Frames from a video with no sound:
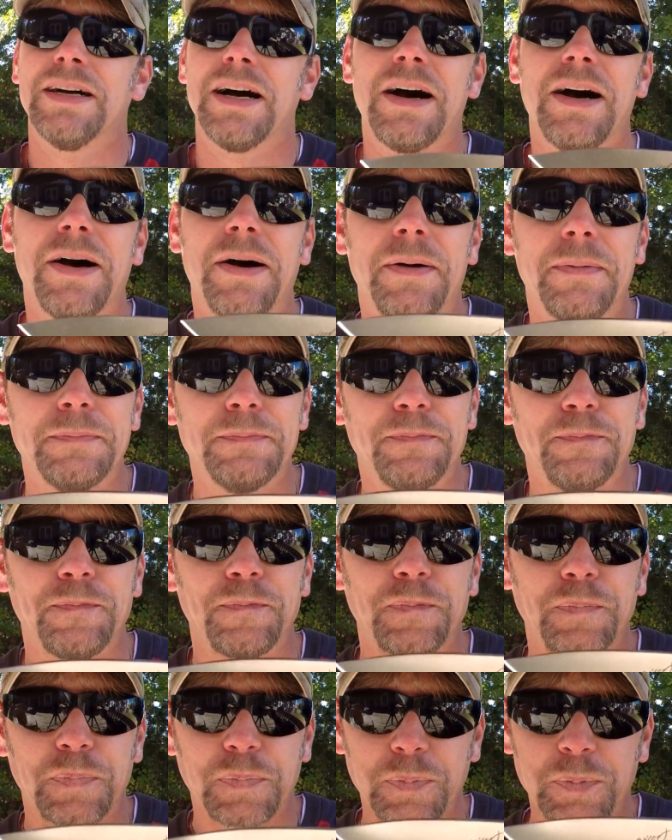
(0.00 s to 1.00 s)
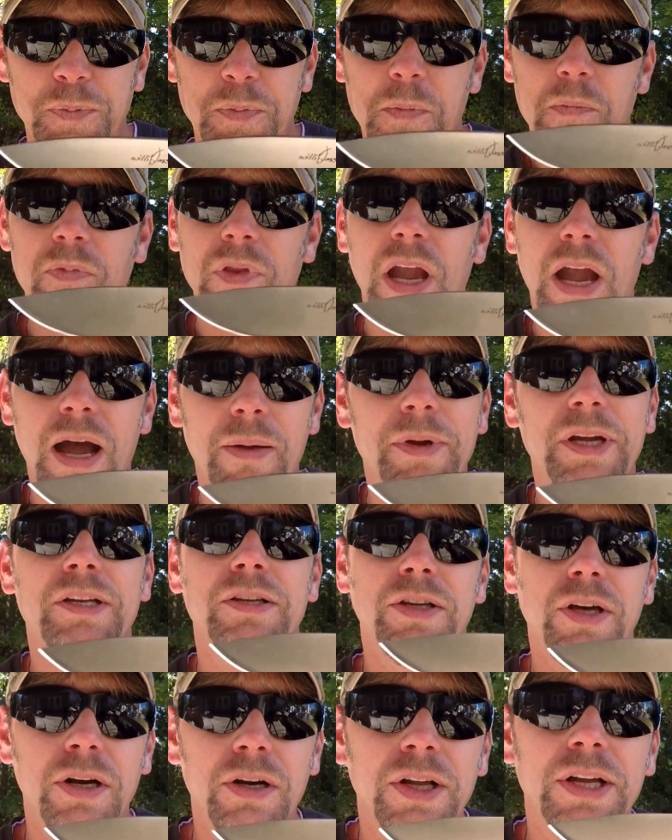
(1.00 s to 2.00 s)
I
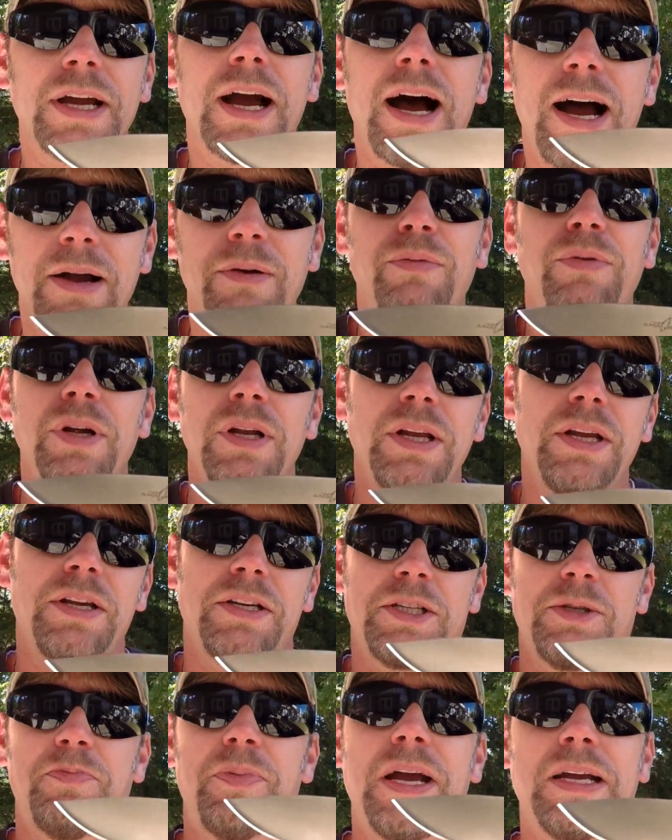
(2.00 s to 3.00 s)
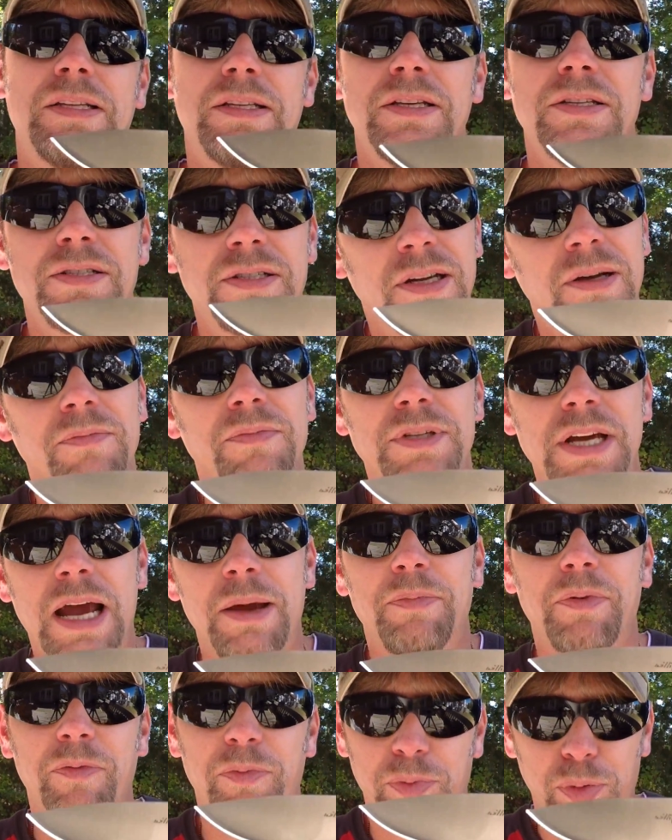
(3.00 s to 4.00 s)
mean, literally, I really expected some
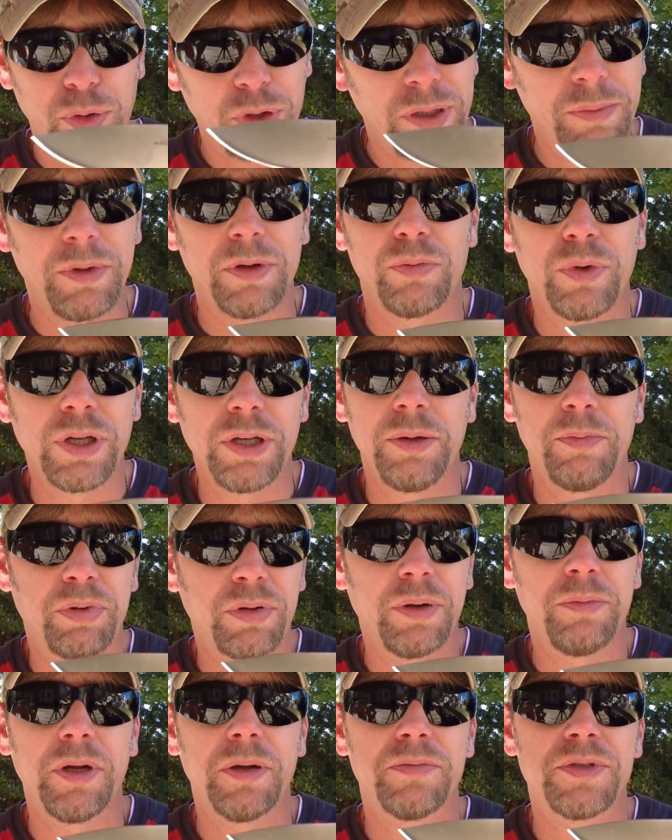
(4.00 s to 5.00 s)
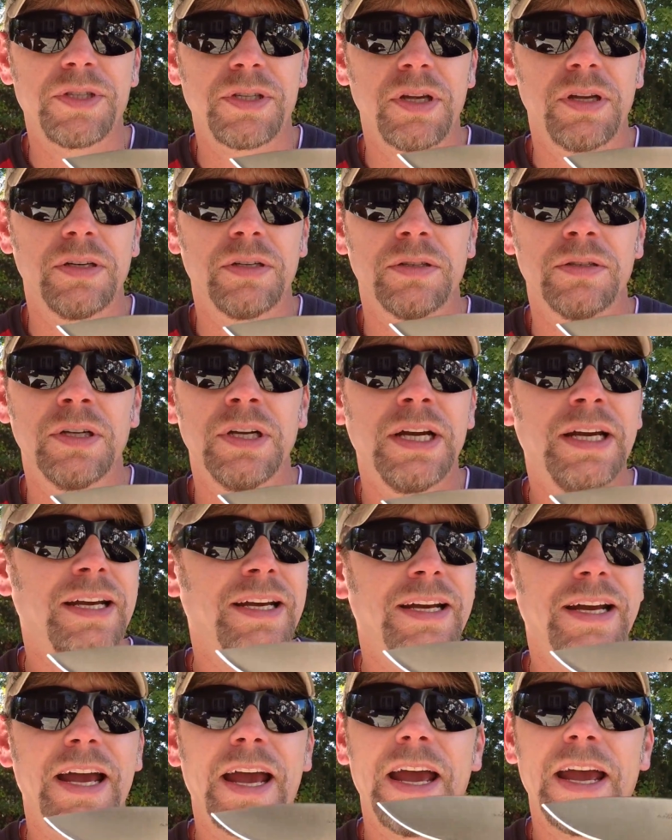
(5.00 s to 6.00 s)
type of really premium steel,
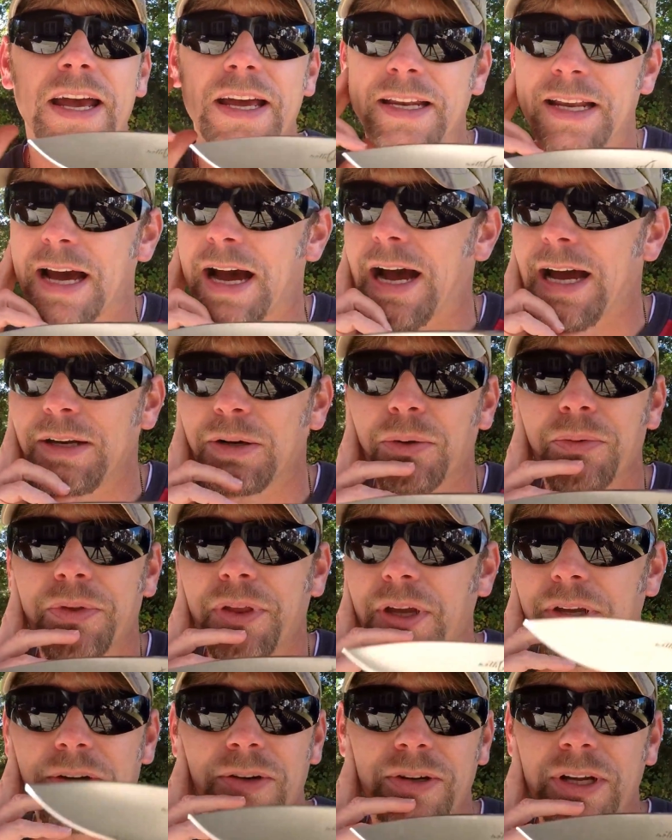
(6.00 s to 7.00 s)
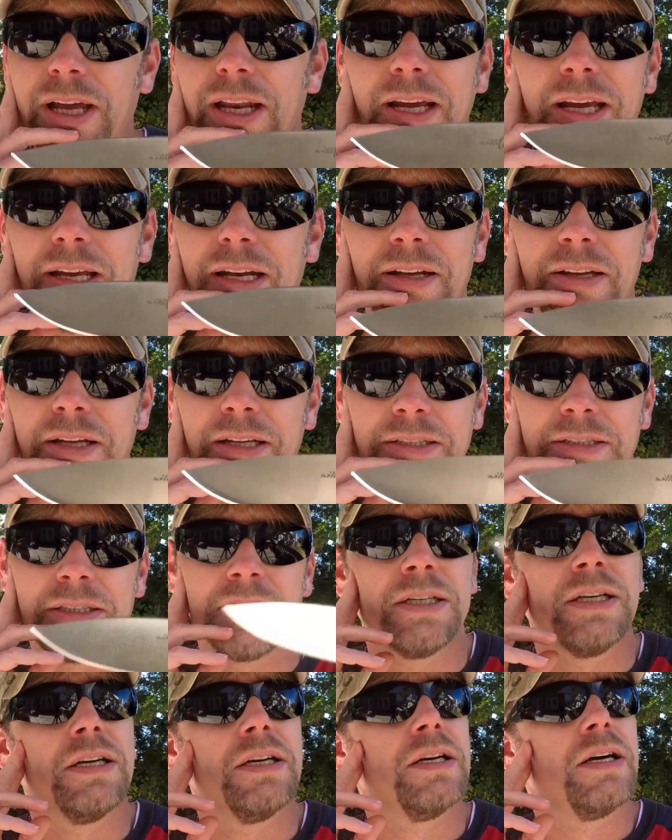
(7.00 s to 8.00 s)
and I don't think you're getting it in this.